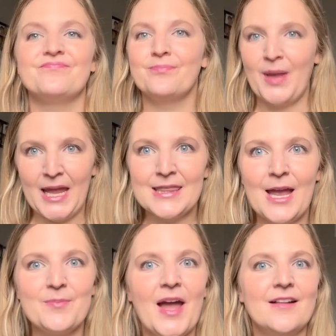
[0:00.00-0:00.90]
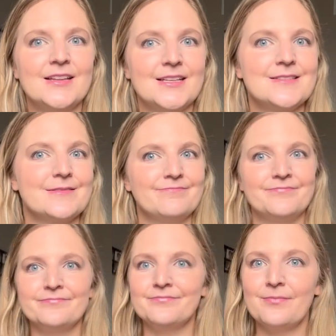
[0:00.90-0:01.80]
Pan That Palette,
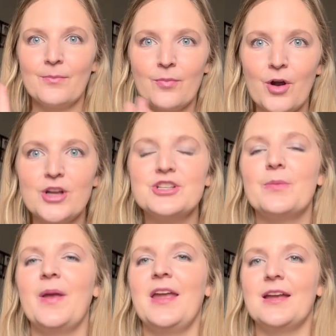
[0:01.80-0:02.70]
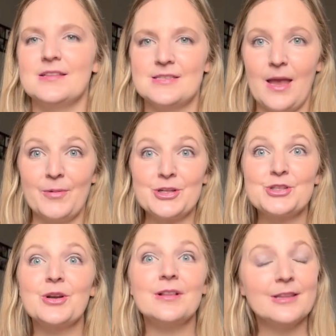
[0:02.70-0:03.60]
Project Pans. I'm gonna
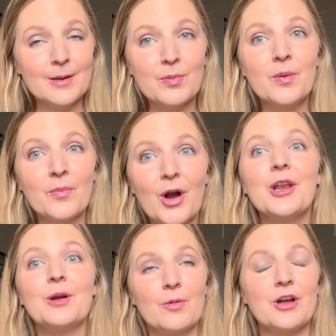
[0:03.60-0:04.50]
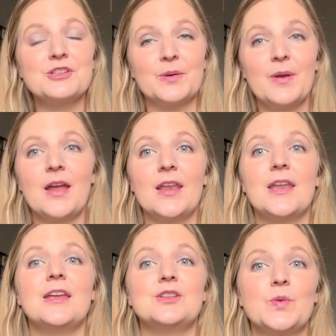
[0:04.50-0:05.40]
start a lip product, Project
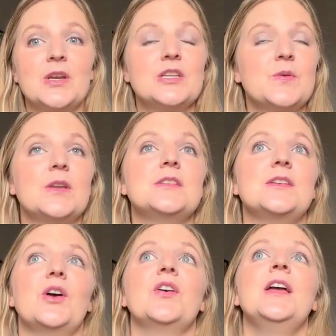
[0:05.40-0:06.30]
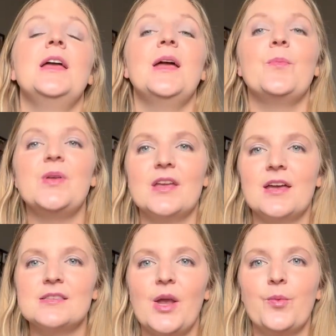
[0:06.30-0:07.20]
Pan, in 2022
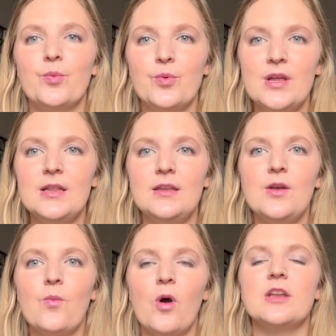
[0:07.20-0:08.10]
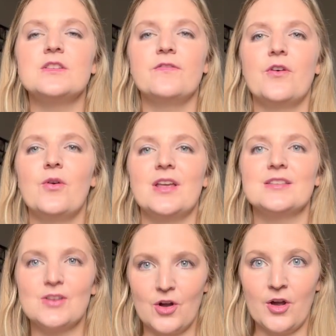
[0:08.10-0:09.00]
because I really want to
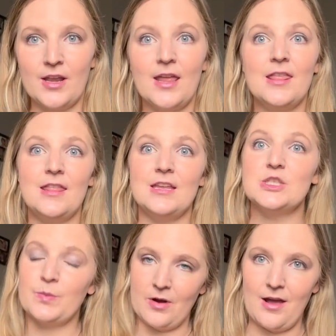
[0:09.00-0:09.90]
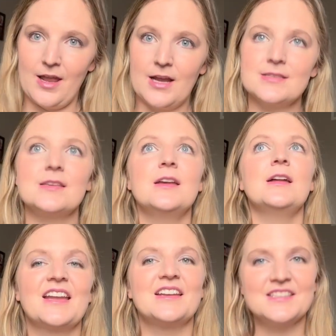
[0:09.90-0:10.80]
focus on these products
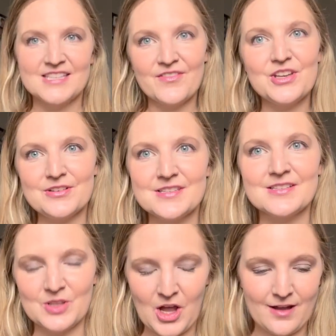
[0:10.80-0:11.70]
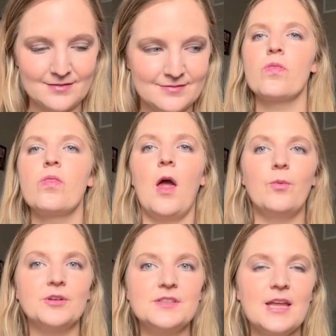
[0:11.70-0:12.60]
because seven years is a lot. I
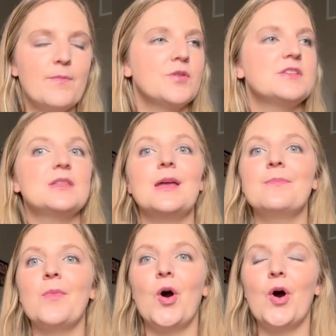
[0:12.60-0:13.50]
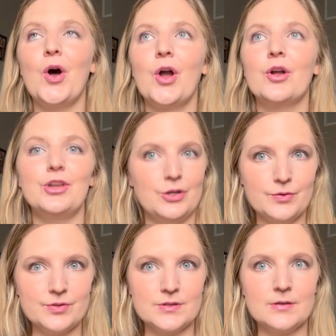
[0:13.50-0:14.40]
will say most of them are
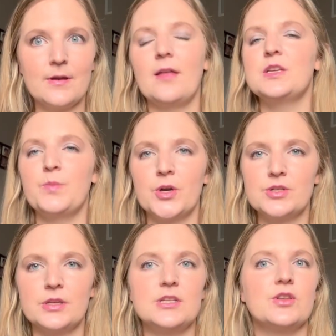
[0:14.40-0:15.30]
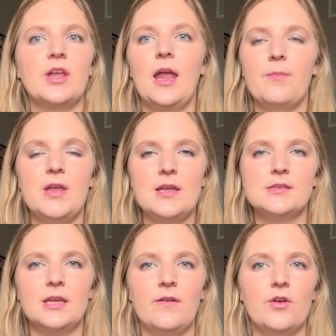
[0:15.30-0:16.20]
used, at least partially, so they can't be
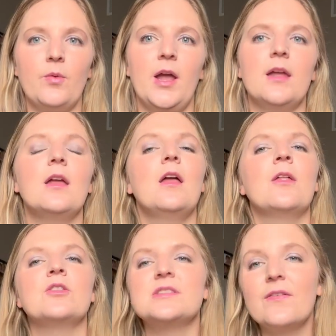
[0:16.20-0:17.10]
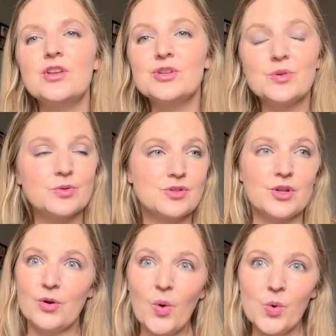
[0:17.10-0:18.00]
easily given away. They're seven years old, so
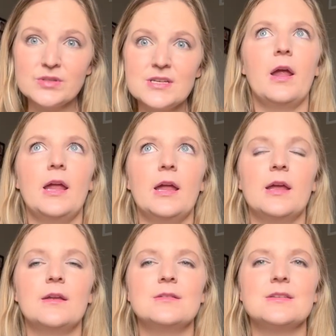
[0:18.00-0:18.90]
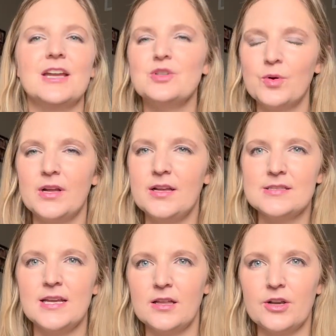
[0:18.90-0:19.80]
they're old, and I
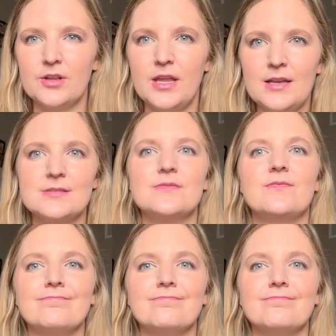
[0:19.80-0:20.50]
don't declutter things